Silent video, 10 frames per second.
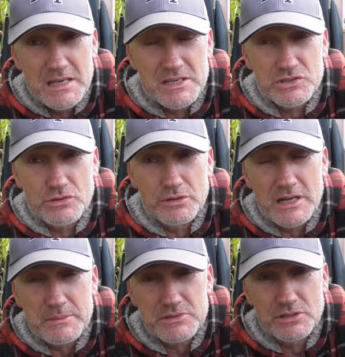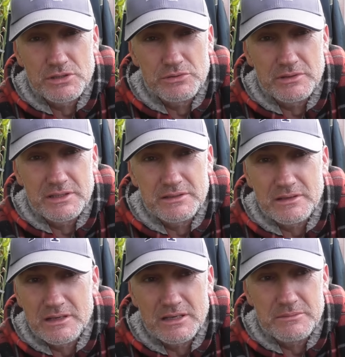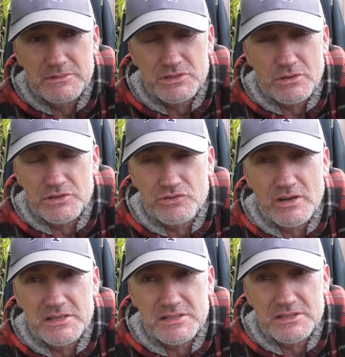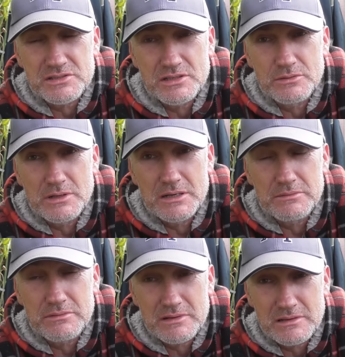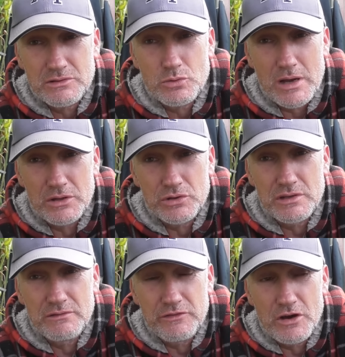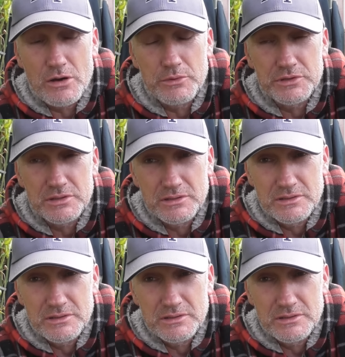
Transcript: it's growing absolutely, um, it's going crazy, so uh, quite looking forward